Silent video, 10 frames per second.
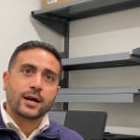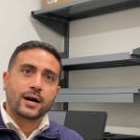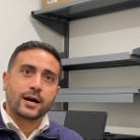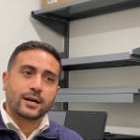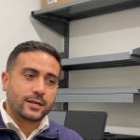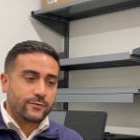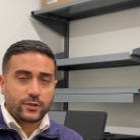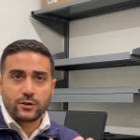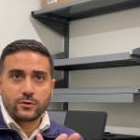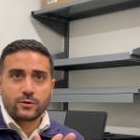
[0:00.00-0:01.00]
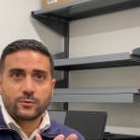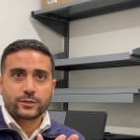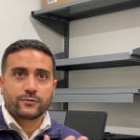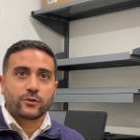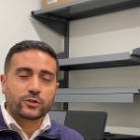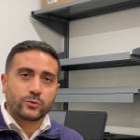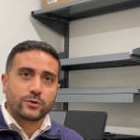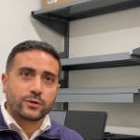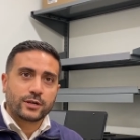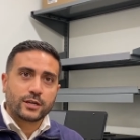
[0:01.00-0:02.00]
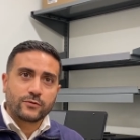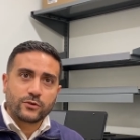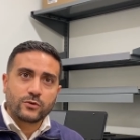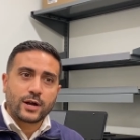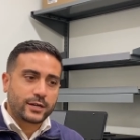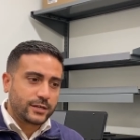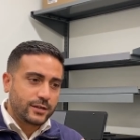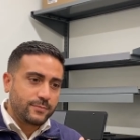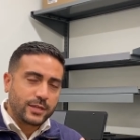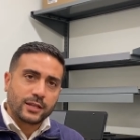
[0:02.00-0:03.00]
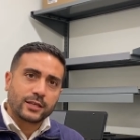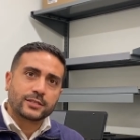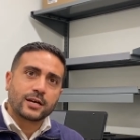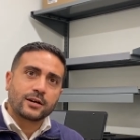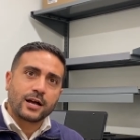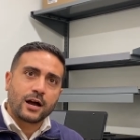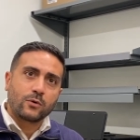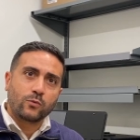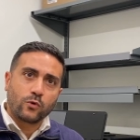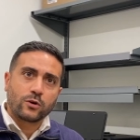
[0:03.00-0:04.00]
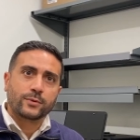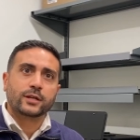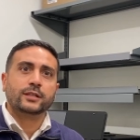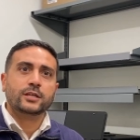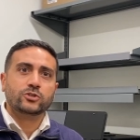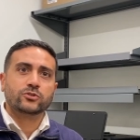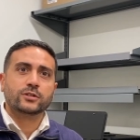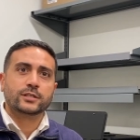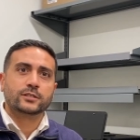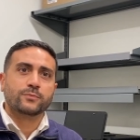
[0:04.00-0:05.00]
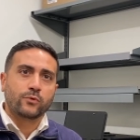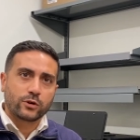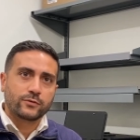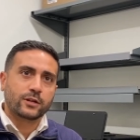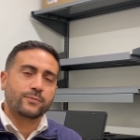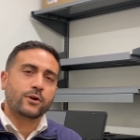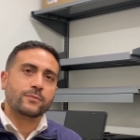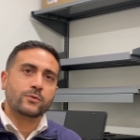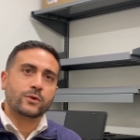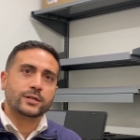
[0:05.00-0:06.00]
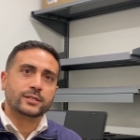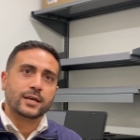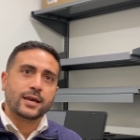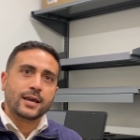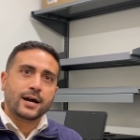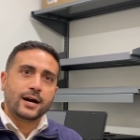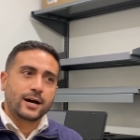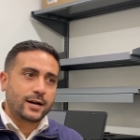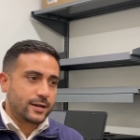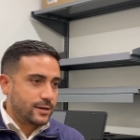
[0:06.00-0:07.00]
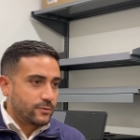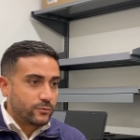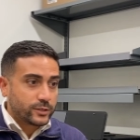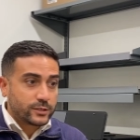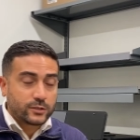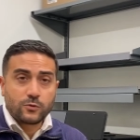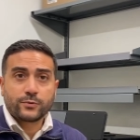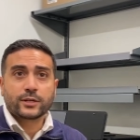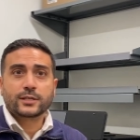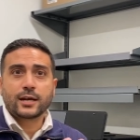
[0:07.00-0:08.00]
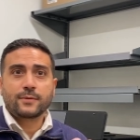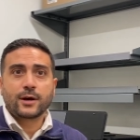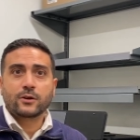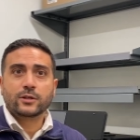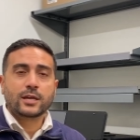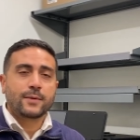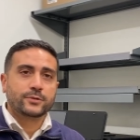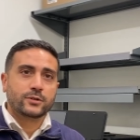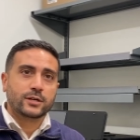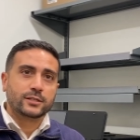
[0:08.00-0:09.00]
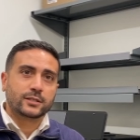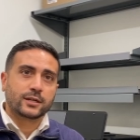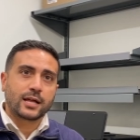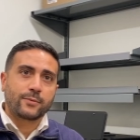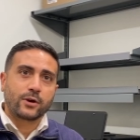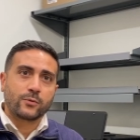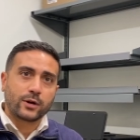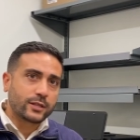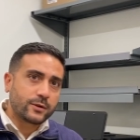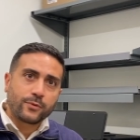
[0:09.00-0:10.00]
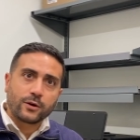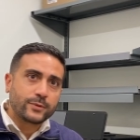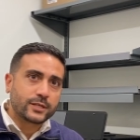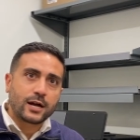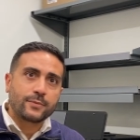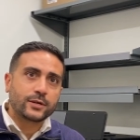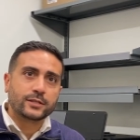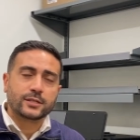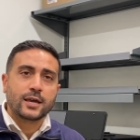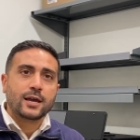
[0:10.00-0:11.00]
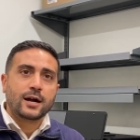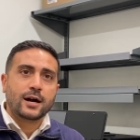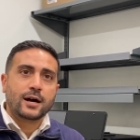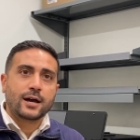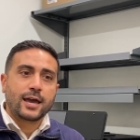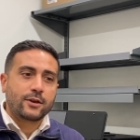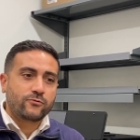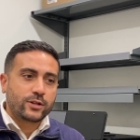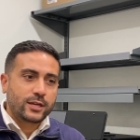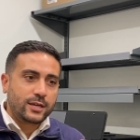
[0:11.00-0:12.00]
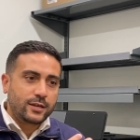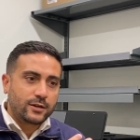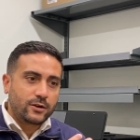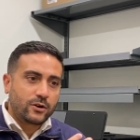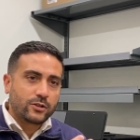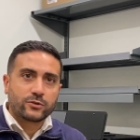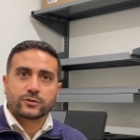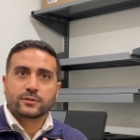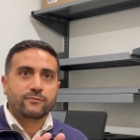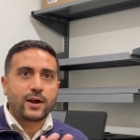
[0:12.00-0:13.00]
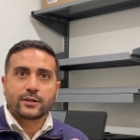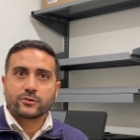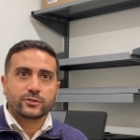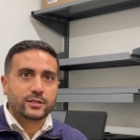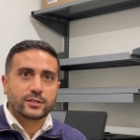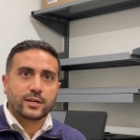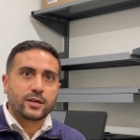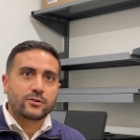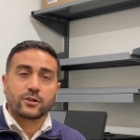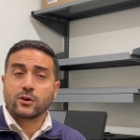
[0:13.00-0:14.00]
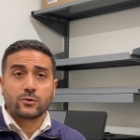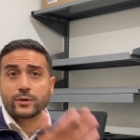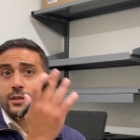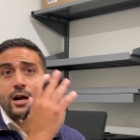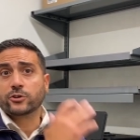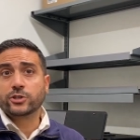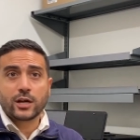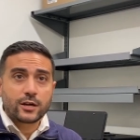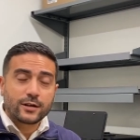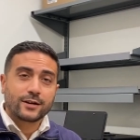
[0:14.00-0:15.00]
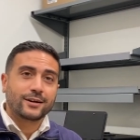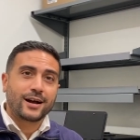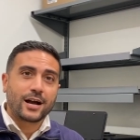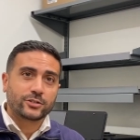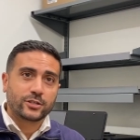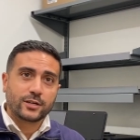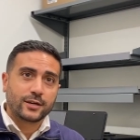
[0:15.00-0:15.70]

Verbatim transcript: Uh, even though it was a virtual interview, I could immediately tell how warm and collegial and supportive the department was. Uh, was super excited about all the opportunities to collaborate with other departments at Hopkins uh, and really all those factors in together along with our chair uh, ashi